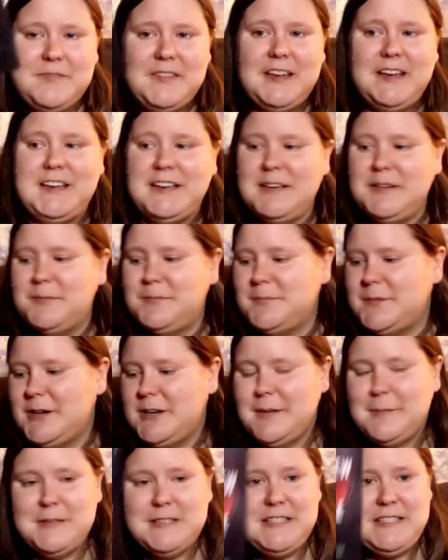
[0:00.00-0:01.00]
Her
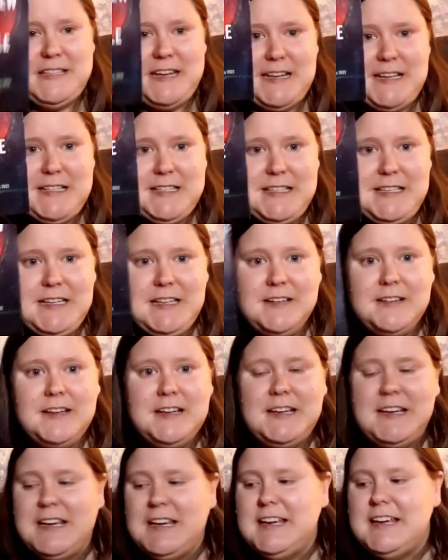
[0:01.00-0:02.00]
name is Stacy,
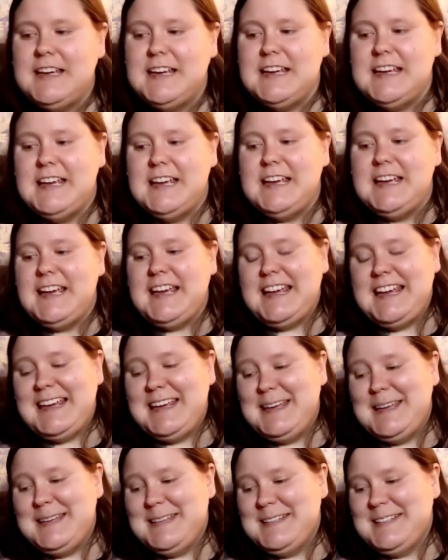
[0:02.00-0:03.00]

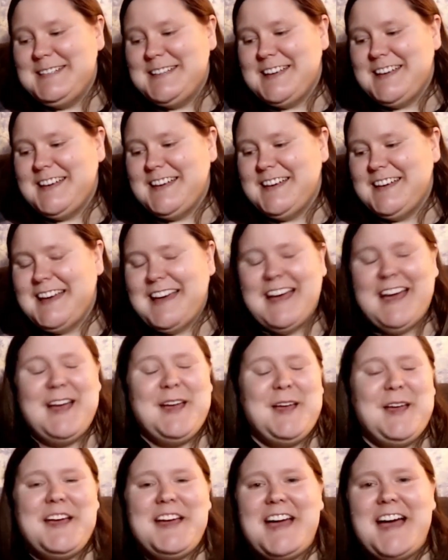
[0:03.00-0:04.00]
and
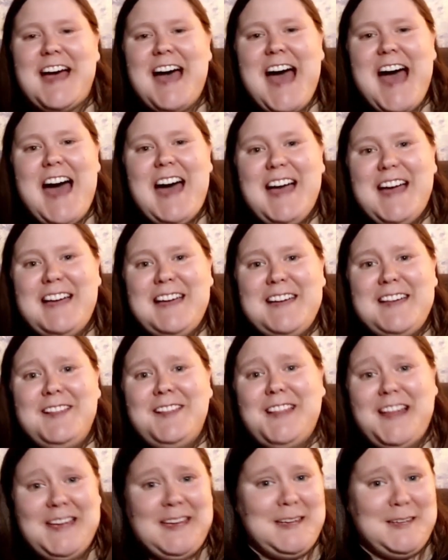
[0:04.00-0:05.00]
I
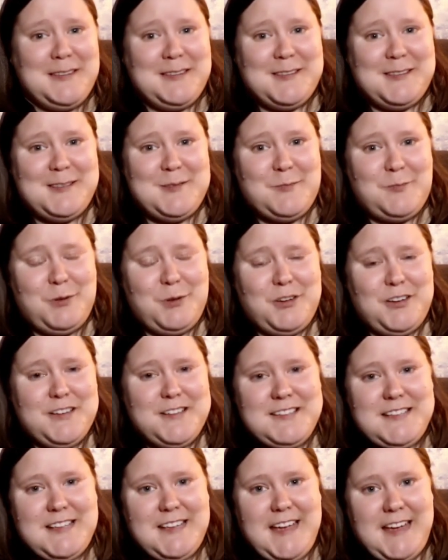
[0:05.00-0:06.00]
liken this book
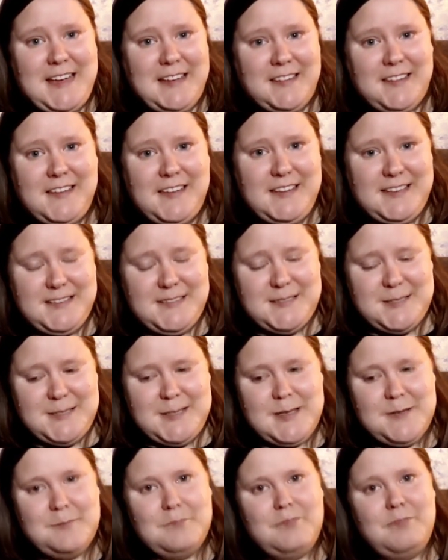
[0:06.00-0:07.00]
to
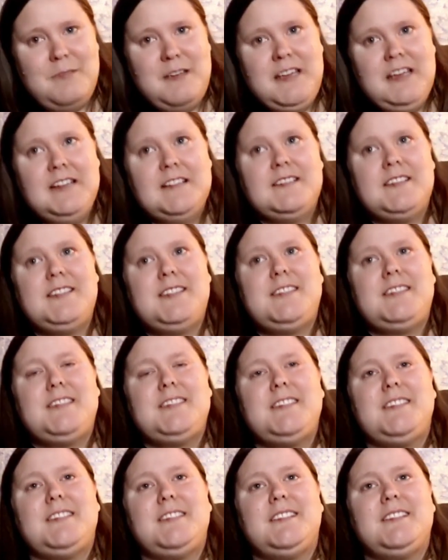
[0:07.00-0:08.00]
Aliens
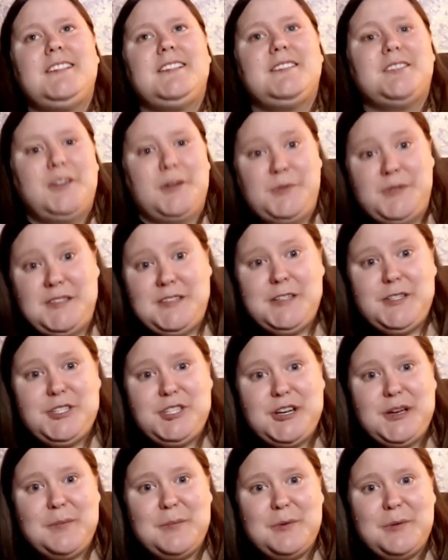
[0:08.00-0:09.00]
meets Ghost
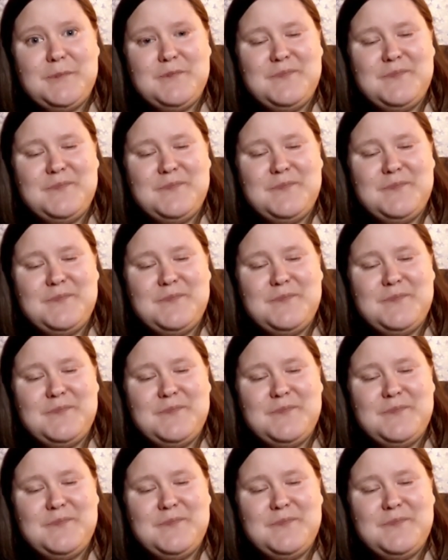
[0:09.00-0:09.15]
Ship.